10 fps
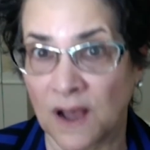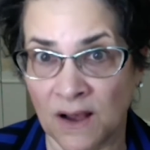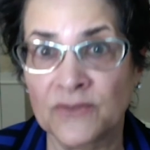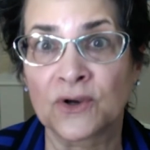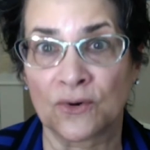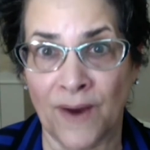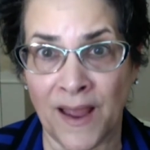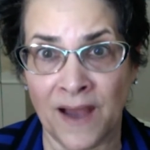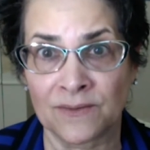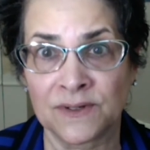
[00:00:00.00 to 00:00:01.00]
on the
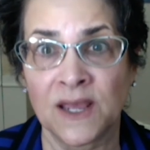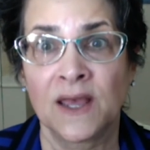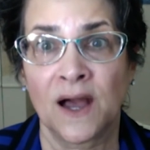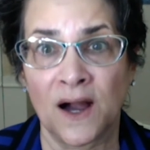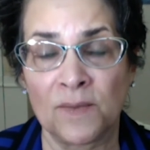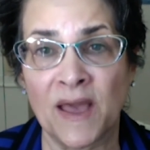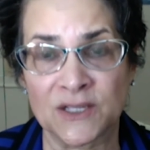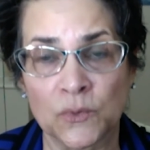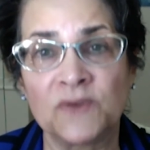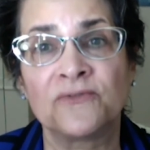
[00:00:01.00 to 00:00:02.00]
ground
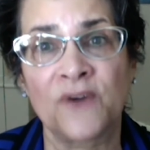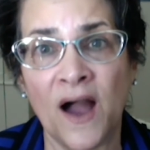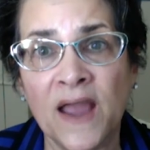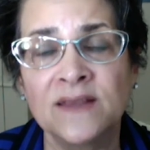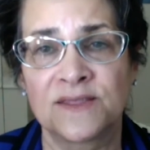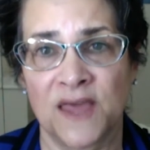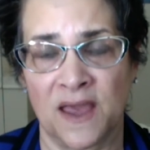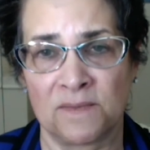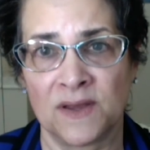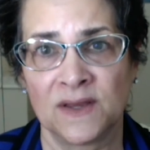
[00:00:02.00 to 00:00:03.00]
as we find
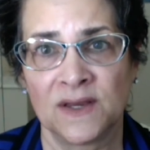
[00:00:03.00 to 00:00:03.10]
them